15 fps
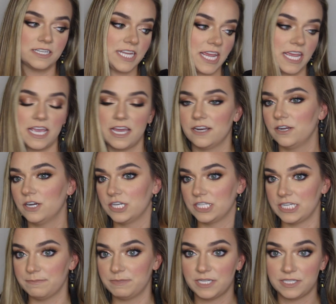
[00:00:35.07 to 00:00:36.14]
tan, or
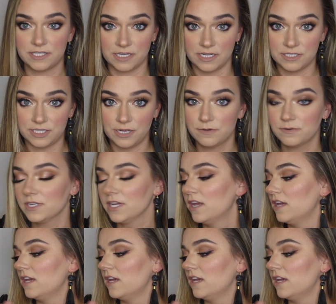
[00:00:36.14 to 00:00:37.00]
deep skin tone.